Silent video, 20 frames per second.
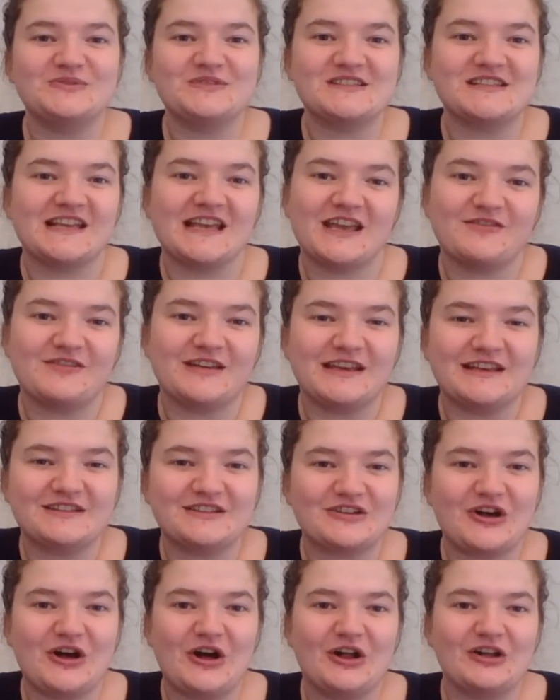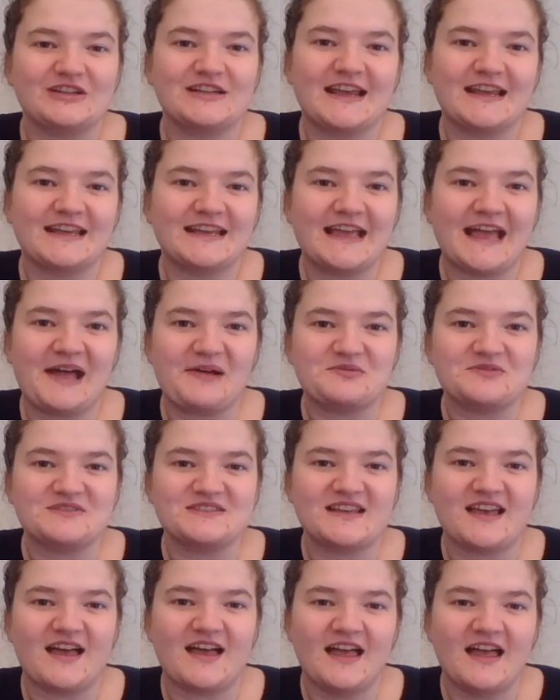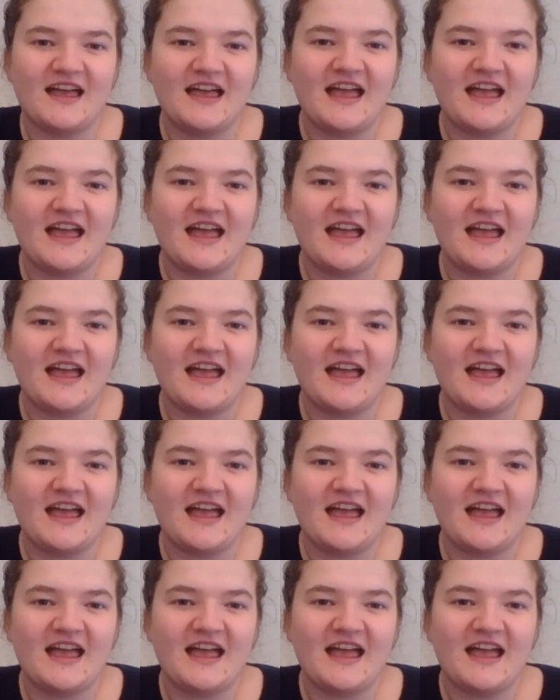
series called Encounter,